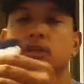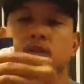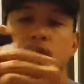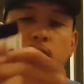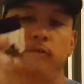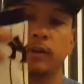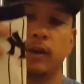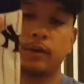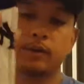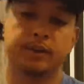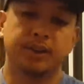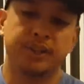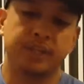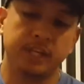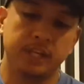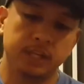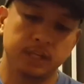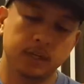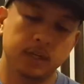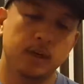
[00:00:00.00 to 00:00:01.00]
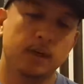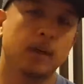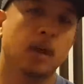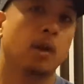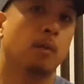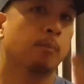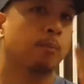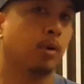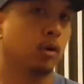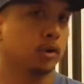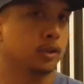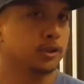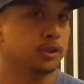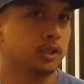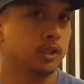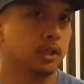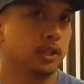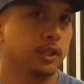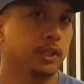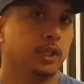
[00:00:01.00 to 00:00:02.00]
these are very thin.
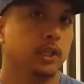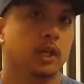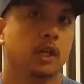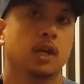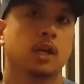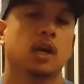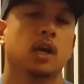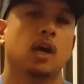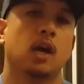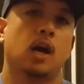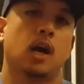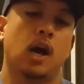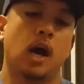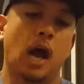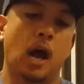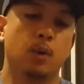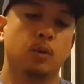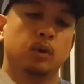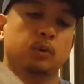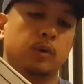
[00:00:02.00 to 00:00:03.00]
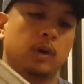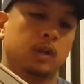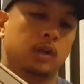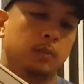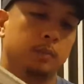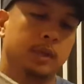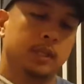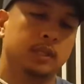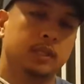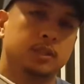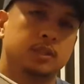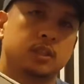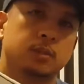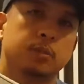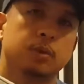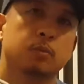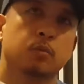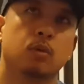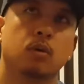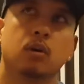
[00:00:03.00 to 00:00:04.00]
Personally, I would recommend this to
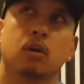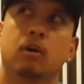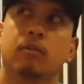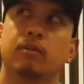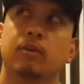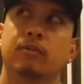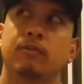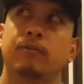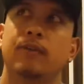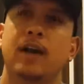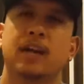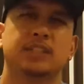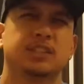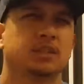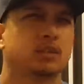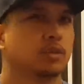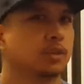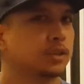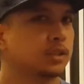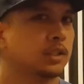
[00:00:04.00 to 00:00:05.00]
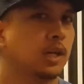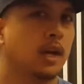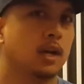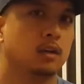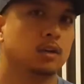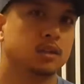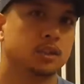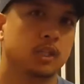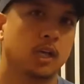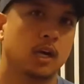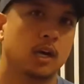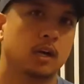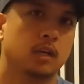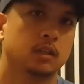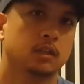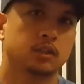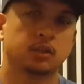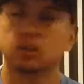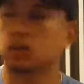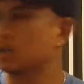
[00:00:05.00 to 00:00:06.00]
be more of a fashion or style
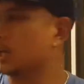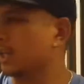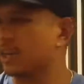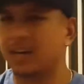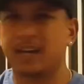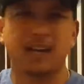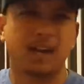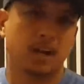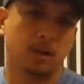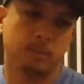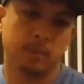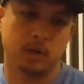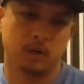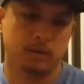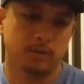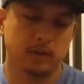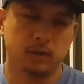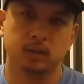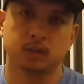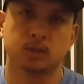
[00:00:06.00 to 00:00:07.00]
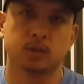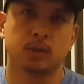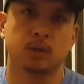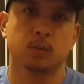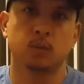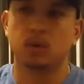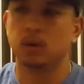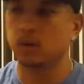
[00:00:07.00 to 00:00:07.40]
sock. So, like, I got a pair of Air Jordan